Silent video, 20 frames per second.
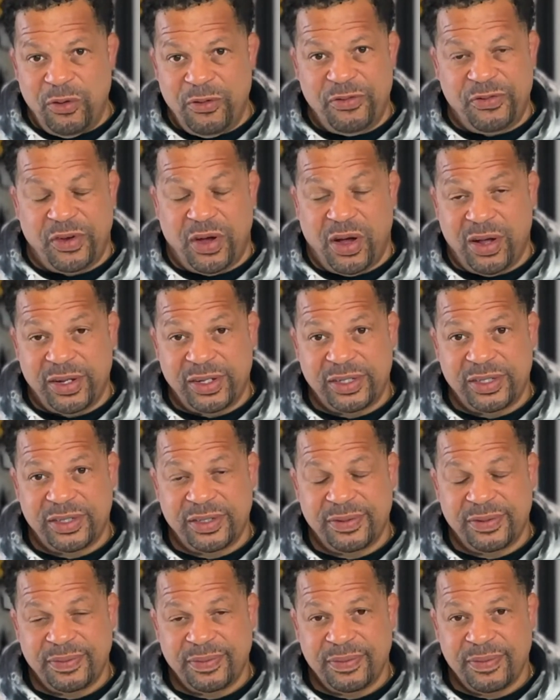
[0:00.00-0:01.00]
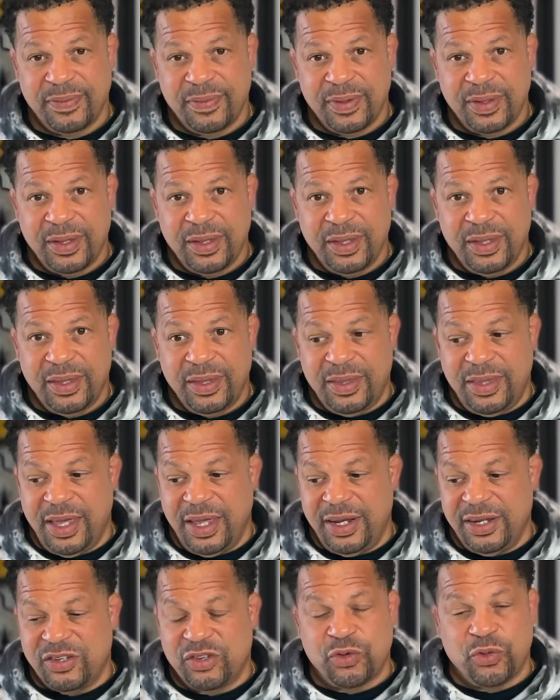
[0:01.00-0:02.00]
false
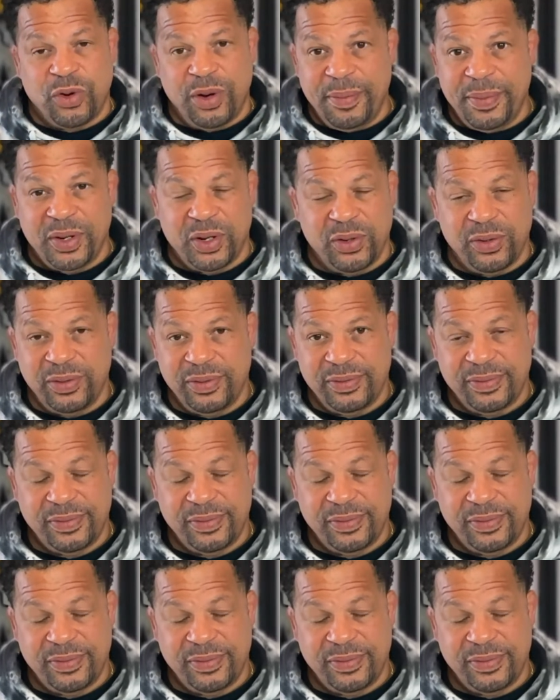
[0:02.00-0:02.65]
that it's criminal.